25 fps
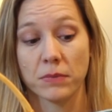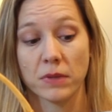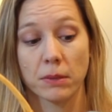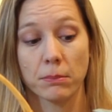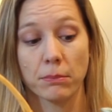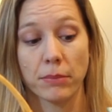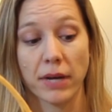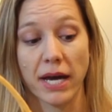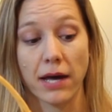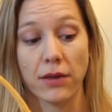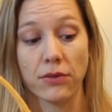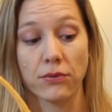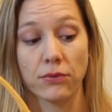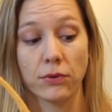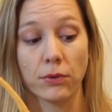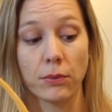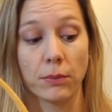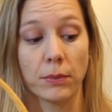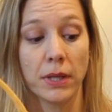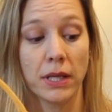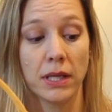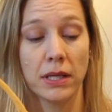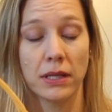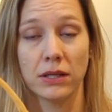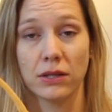bathroom,
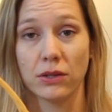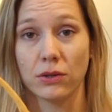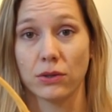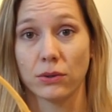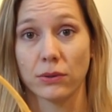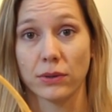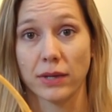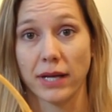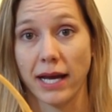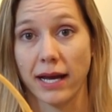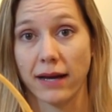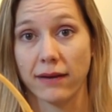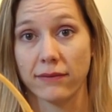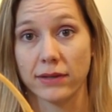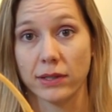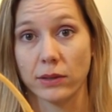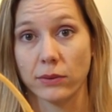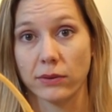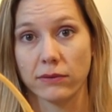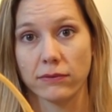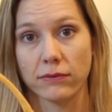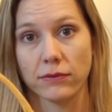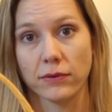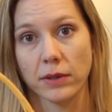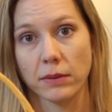you don't have
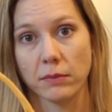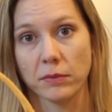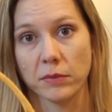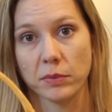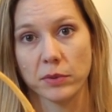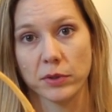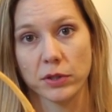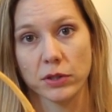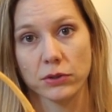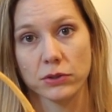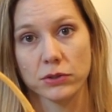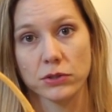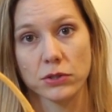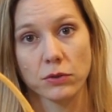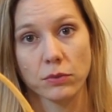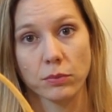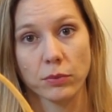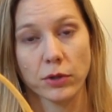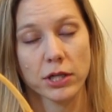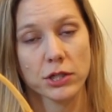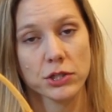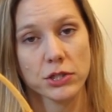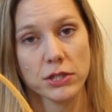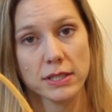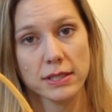anywhere for them to put their
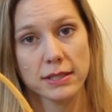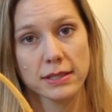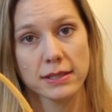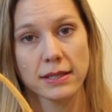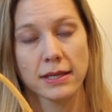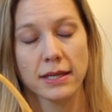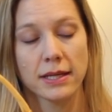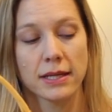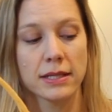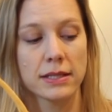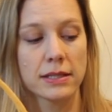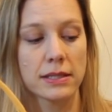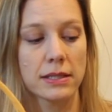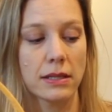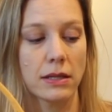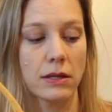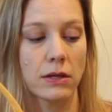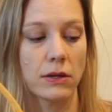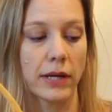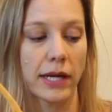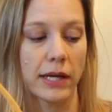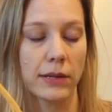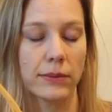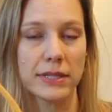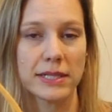toothbrushes.
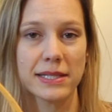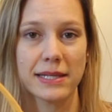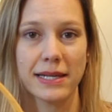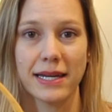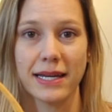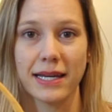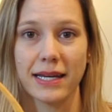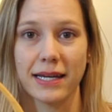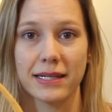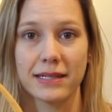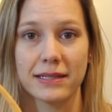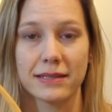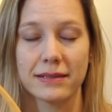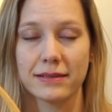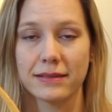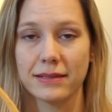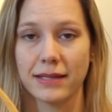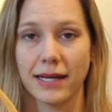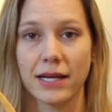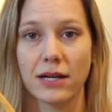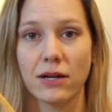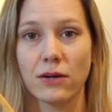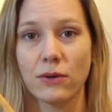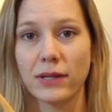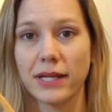So I always like,
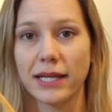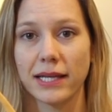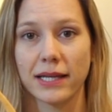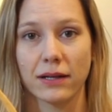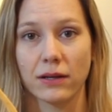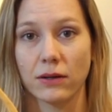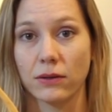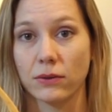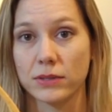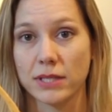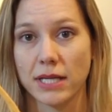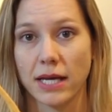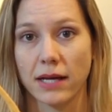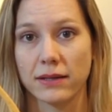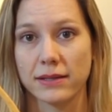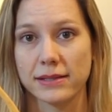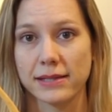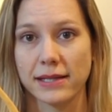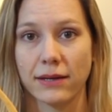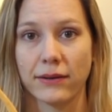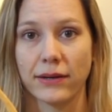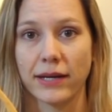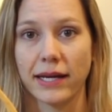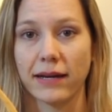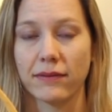I don't like at hotels
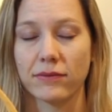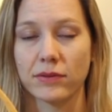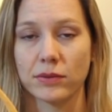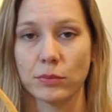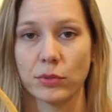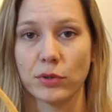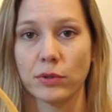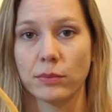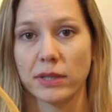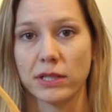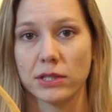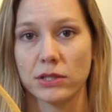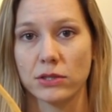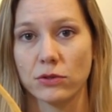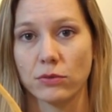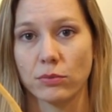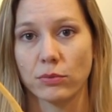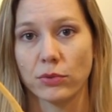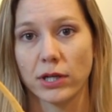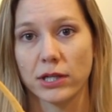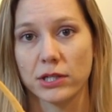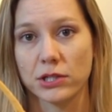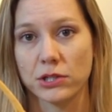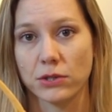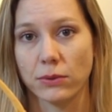how I have to put my
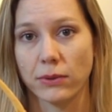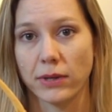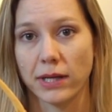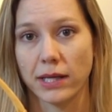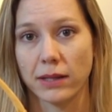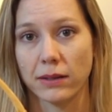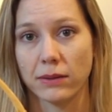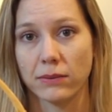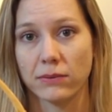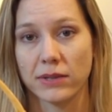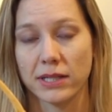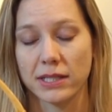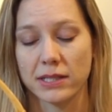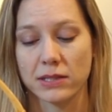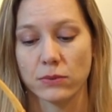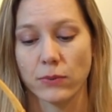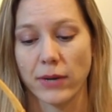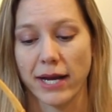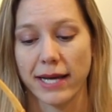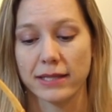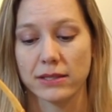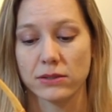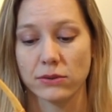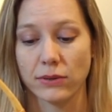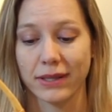toothbrush away when it's
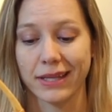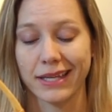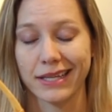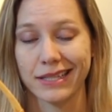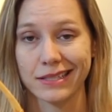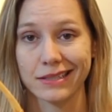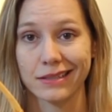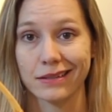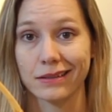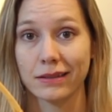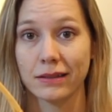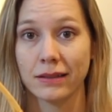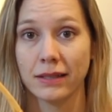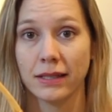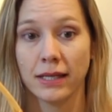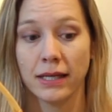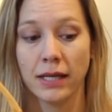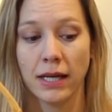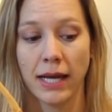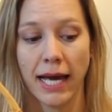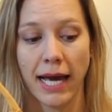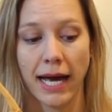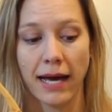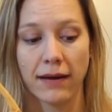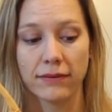wet. So I like to
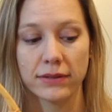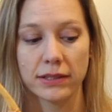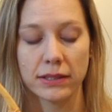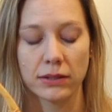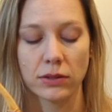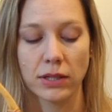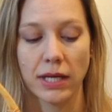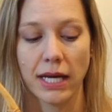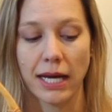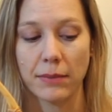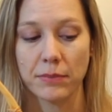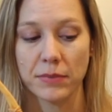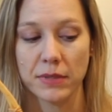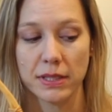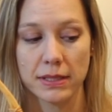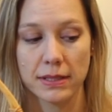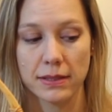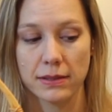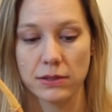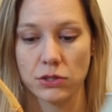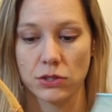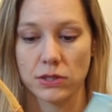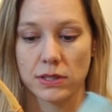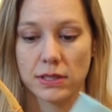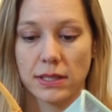have a little cup. This
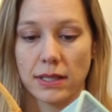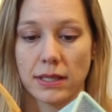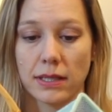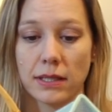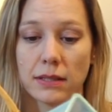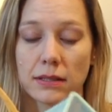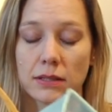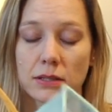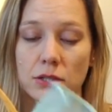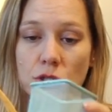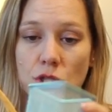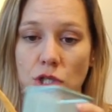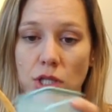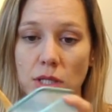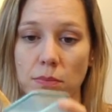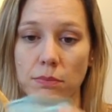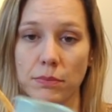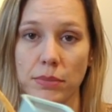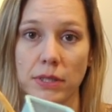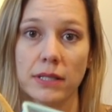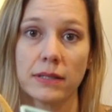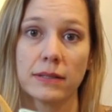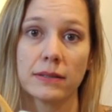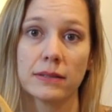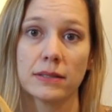is just a cheap
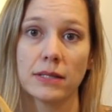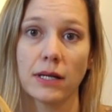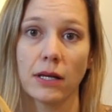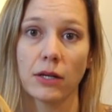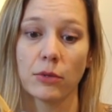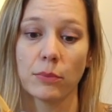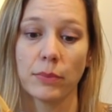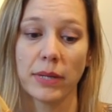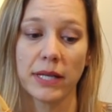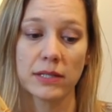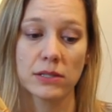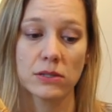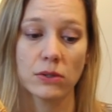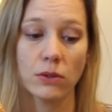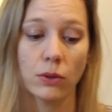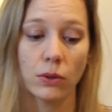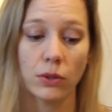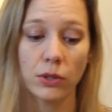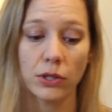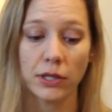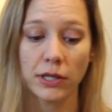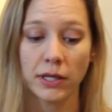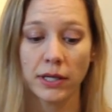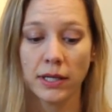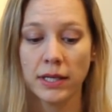dollar pencil
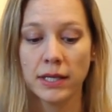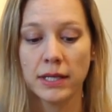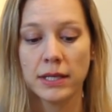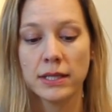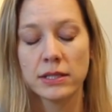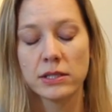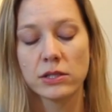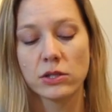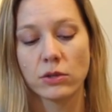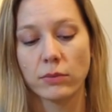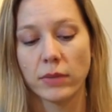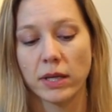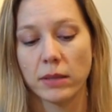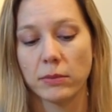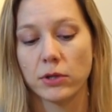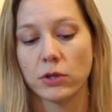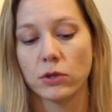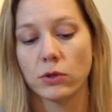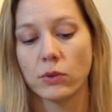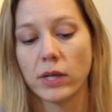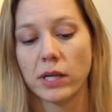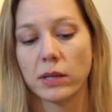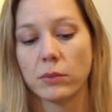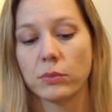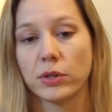holder. So maybe
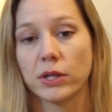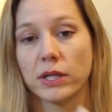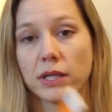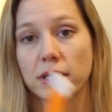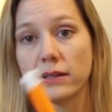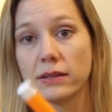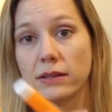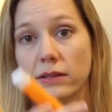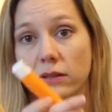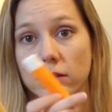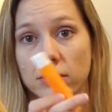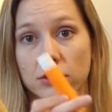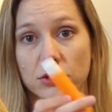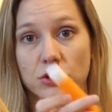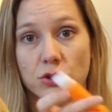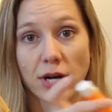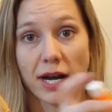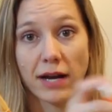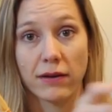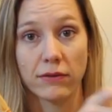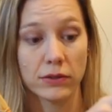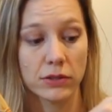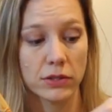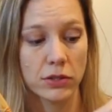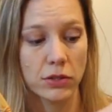you'll want to put a little
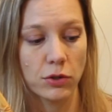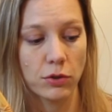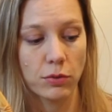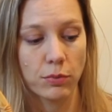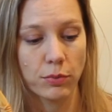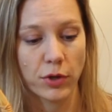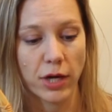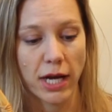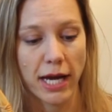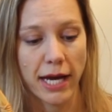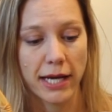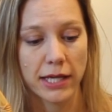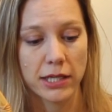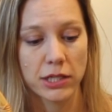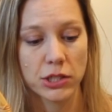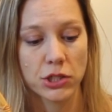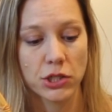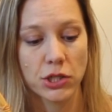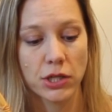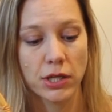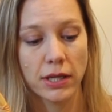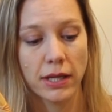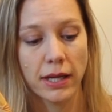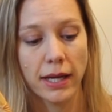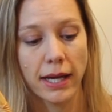travel
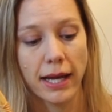toothbrush,